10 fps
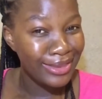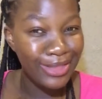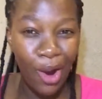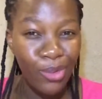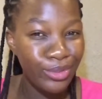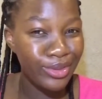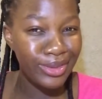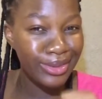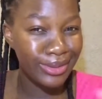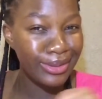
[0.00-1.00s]
don't
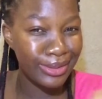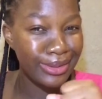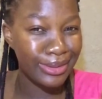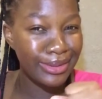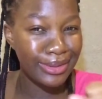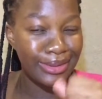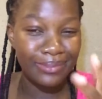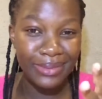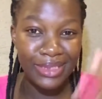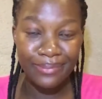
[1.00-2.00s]

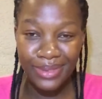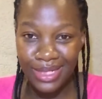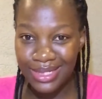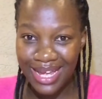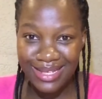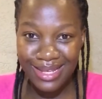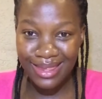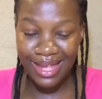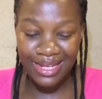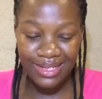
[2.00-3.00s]
me because I
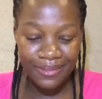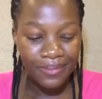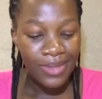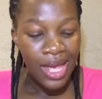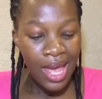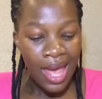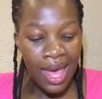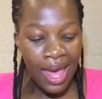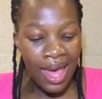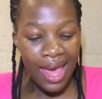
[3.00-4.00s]
said that.
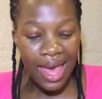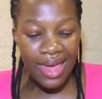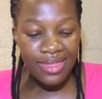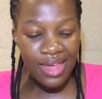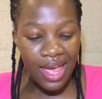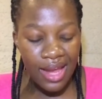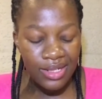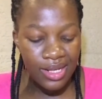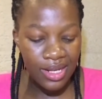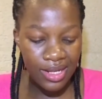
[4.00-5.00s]
And
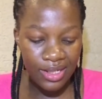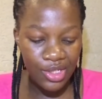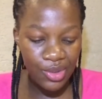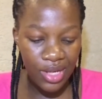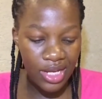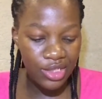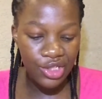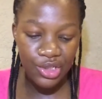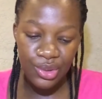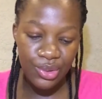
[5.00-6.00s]
then you can
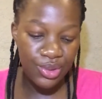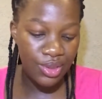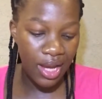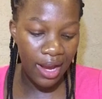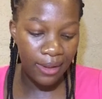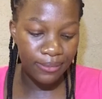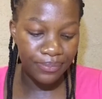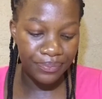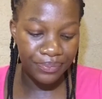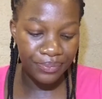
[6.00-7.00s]
use
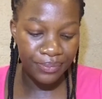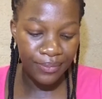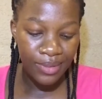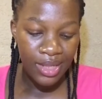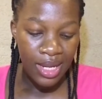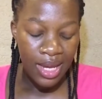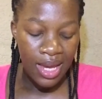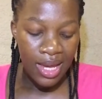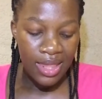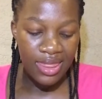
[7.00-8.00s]

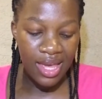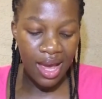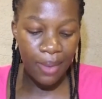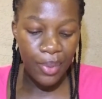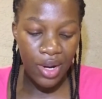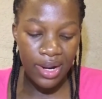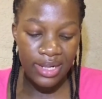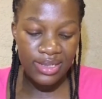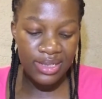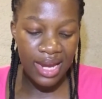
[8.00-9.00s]
there are
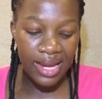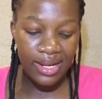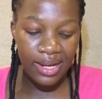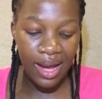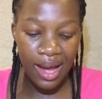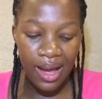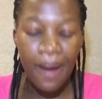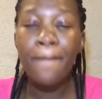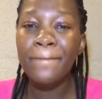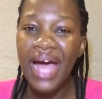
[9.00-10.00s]
products like
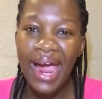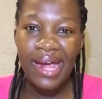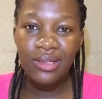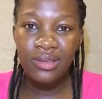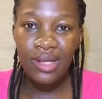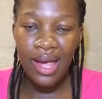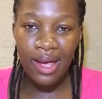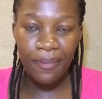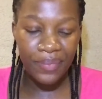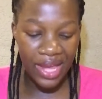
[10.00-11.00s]
Mile
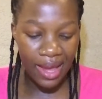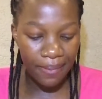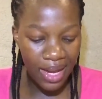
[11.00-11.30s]
hair